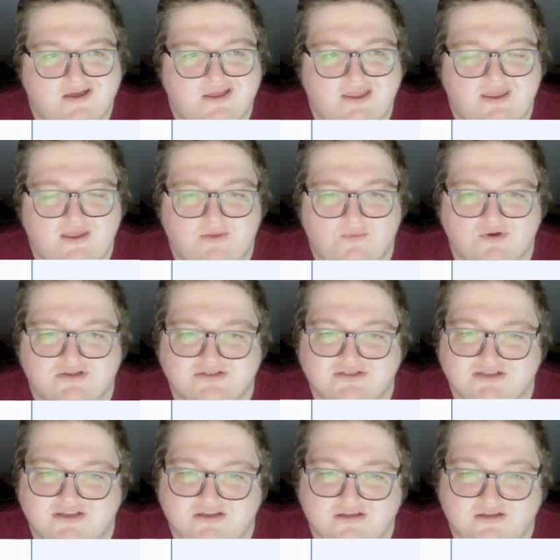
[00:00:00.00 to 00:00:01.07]
He
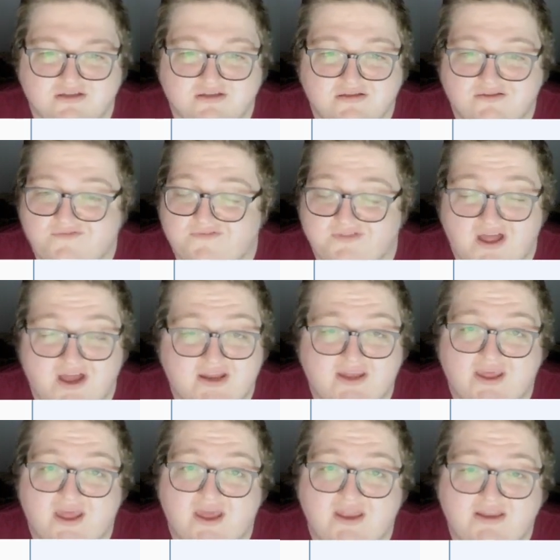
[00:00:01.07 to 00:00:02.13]
was flying
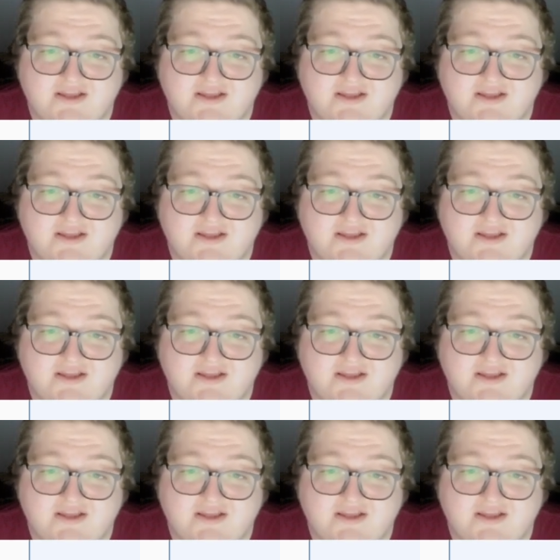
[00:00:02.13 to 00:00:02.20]
again.